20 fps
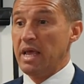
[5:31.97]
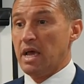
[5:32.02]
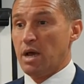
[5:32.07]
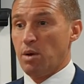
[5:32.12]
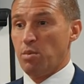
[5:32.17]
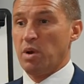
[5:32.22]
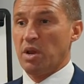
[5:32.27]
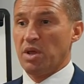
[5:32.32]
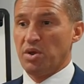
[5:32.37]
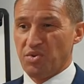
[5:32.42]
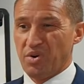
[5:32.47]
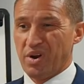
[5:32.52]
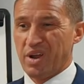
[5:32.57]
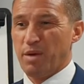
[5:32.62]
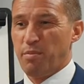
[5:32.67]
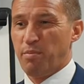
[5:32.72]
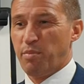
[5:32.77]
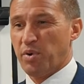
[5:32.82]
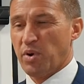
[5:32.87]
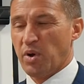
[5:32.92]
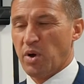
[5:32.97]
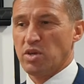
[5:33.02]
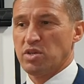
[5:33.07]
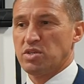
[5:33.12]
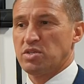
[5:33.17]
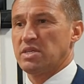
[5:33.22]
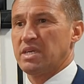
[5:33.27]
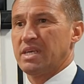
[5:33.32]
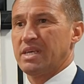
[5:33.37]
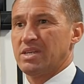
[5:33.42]
and we'll agree a
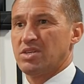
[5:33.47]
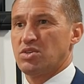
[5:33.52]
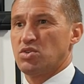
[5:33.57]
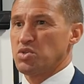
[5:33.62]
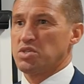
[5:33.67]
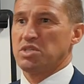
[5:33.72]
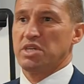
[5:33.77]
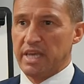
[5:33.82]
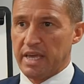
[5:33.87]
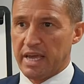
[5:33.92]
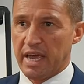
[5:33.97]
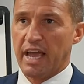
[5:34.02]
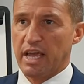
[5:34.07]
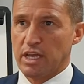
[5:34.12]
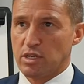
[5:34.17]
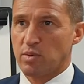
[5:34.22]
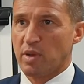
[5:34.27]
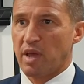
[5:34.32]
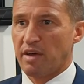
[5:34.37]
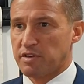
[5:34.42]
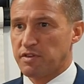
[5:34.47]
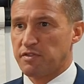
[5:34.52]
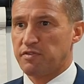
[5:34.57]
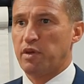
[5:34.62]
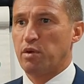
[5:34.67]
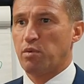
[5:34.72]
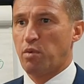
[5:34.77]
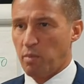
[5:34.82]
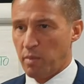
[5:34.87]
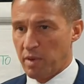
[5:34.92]
price just in case we have to
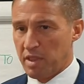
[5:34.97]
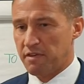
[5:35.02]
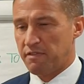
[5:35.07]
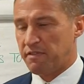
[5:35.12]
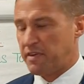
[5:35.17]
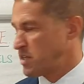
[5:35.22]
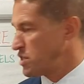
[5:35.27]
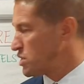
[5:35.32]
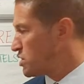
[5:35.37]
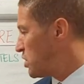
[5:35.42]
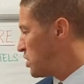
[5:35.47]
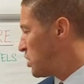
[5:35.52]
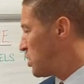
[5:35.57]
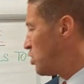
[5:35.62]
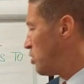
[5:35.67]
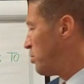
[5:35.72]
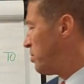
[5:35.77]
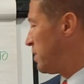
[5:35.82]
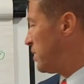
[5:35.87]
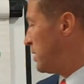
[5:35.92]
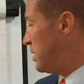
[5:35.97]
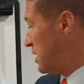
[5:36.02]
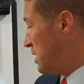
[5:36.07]
fit one when the fitters turn up.